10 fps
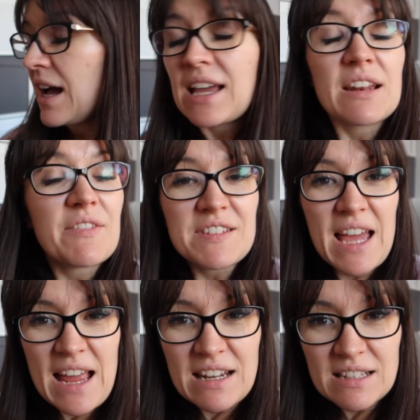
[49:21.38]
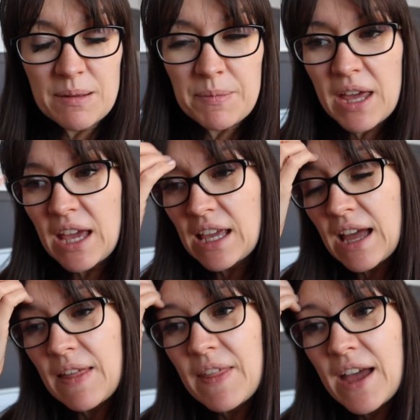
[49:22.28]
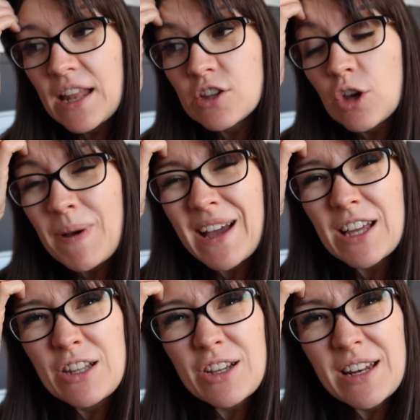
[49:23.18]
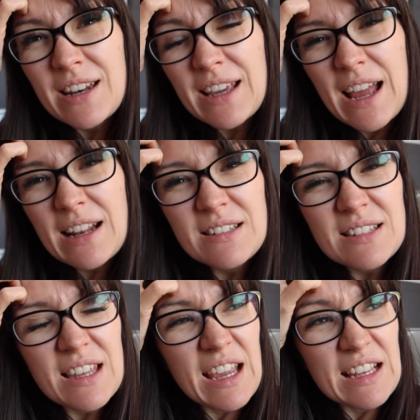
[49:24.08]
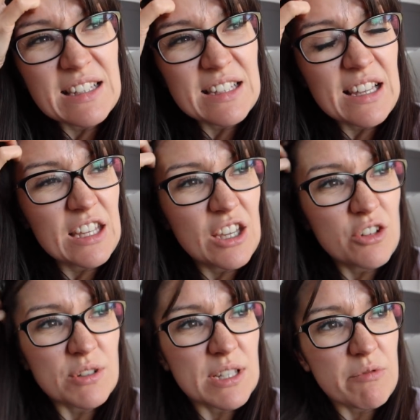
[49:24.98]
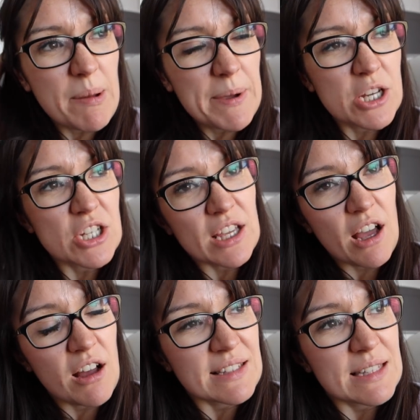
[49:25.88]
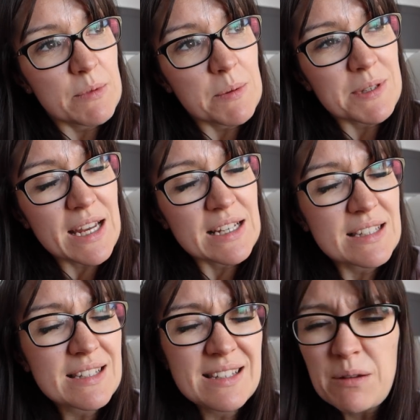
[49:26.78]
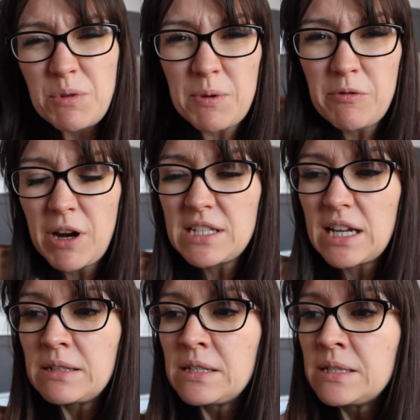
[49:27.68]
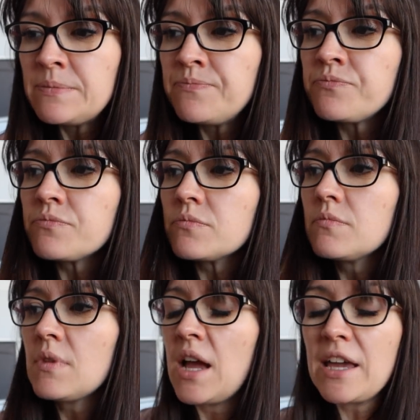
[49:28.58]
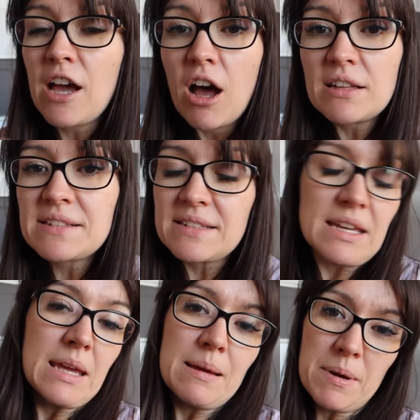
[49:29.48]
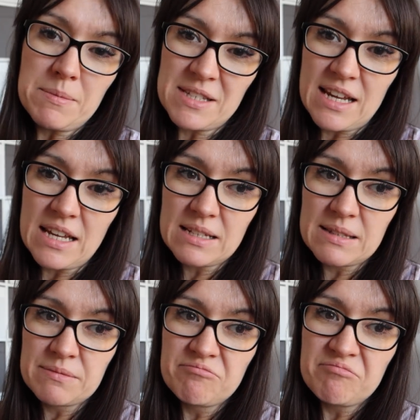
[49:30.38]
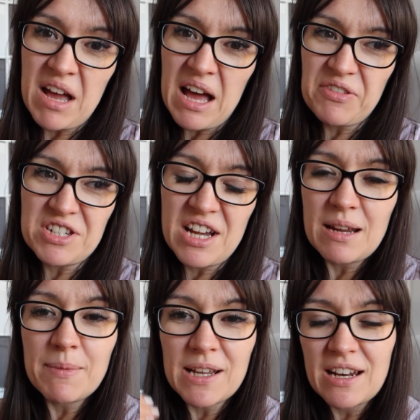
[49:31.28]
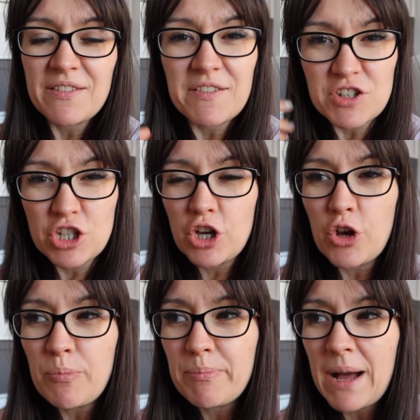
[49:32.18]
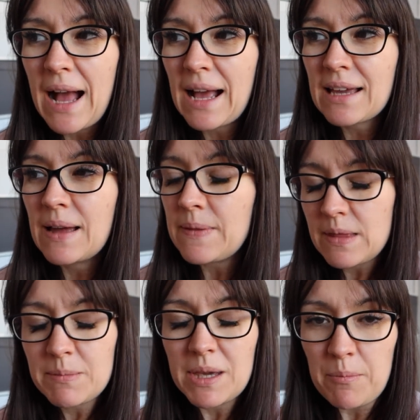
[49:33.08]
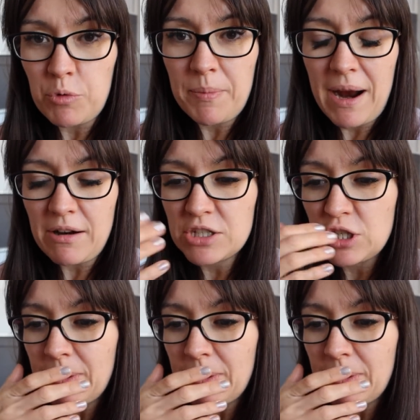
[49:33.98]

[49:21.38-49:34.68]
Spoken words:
I kind of have to edit something and then go back and look at it again, say, is this any good or is it rubbish? And I can't see my mistakes. It's the same with my writing. I can't see my mistakes. At the time, I kind of have to go back and then they become more apparent to